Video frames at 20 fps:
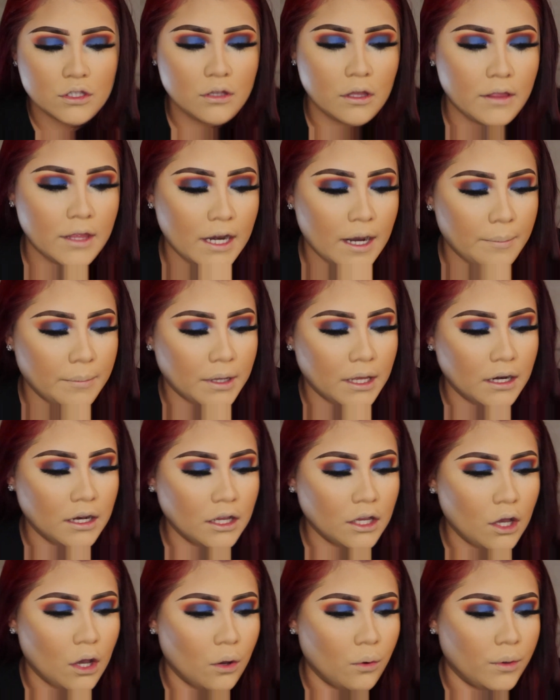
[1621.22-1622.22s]
So then I'm
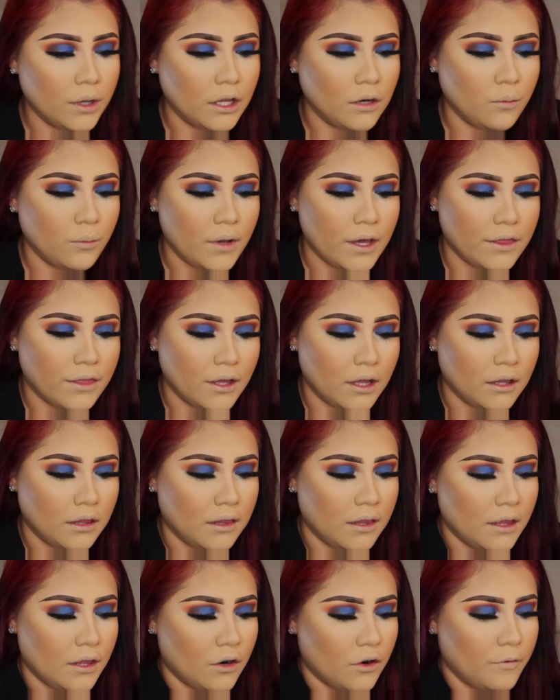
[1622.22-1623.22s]
gonna go in with a
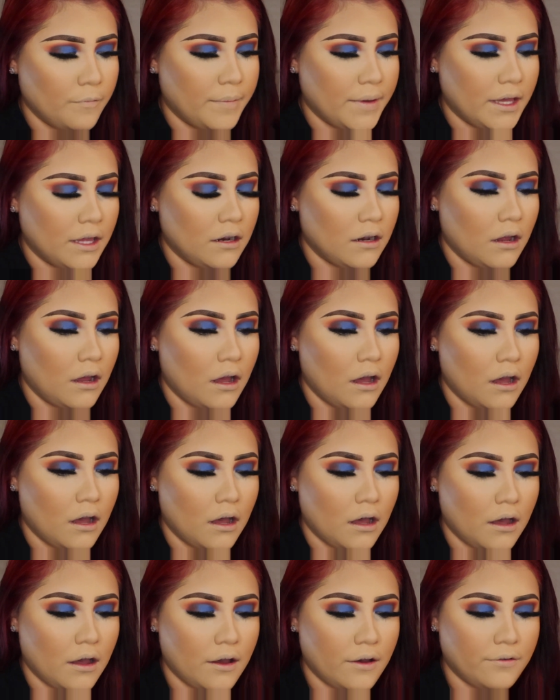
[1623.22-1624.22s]
little bit
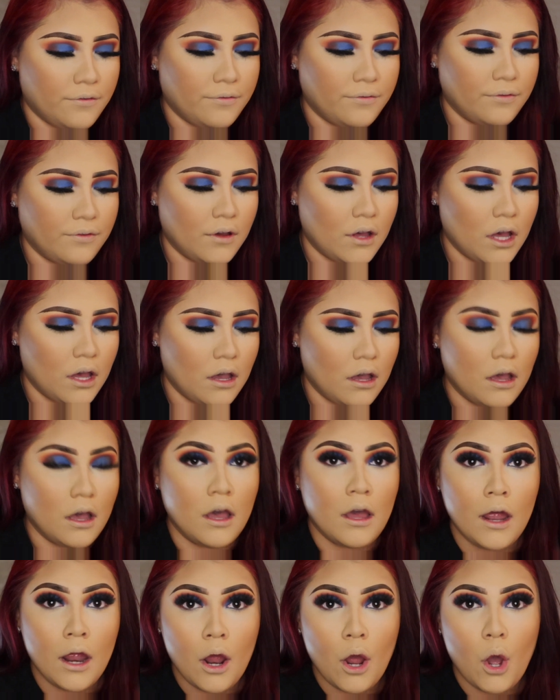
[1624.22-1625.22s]
of
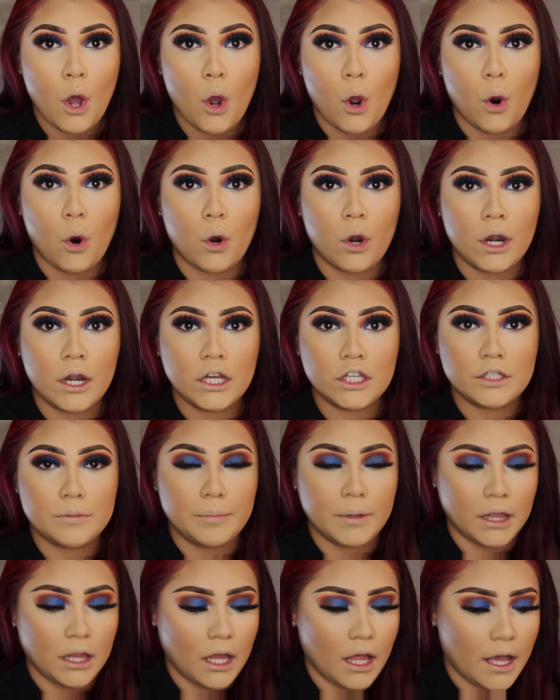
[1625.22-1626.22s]
orange
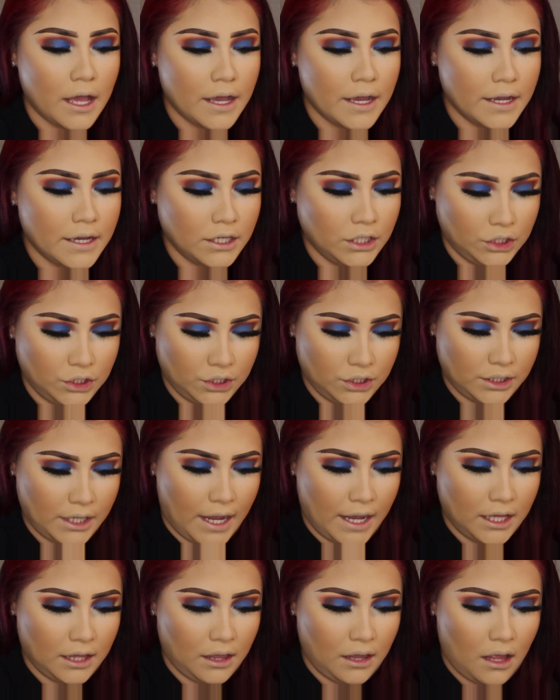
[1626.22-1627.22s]
blush.
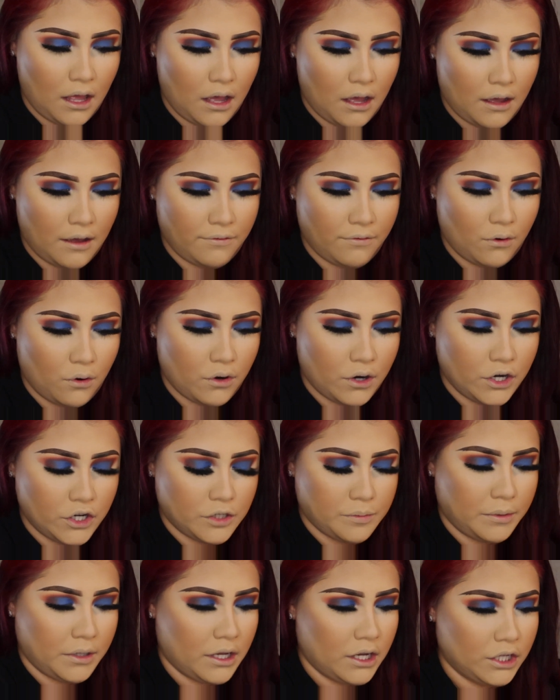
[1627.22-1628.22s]
I love
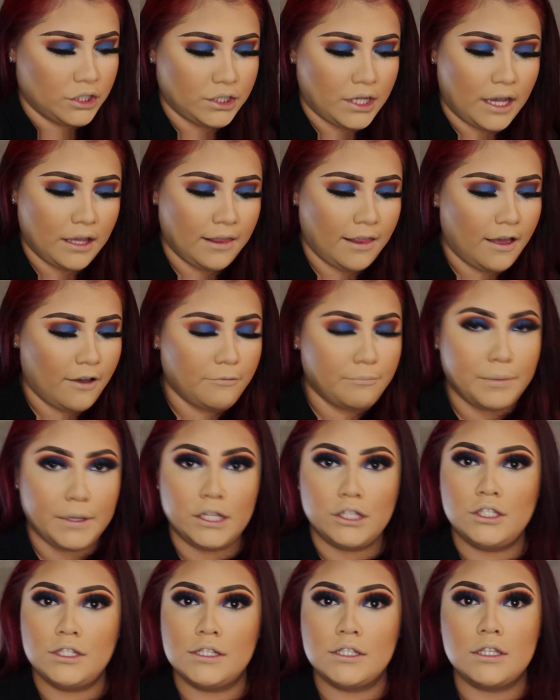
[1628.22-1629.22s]
orange blush. I love
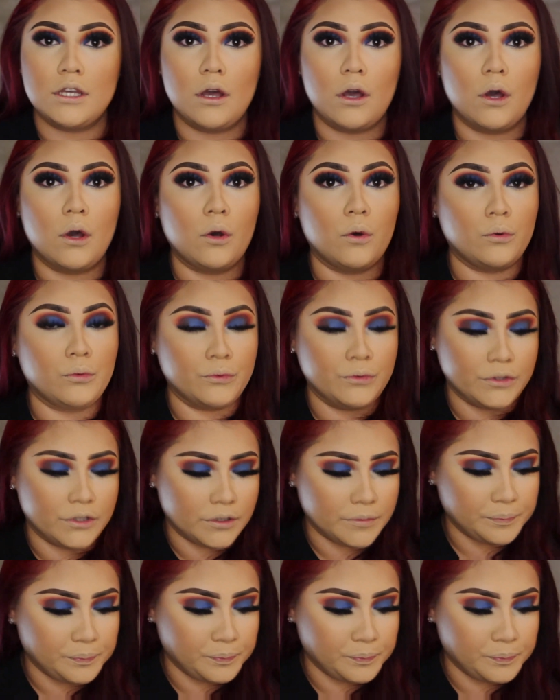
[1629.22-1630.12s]
peachy tones.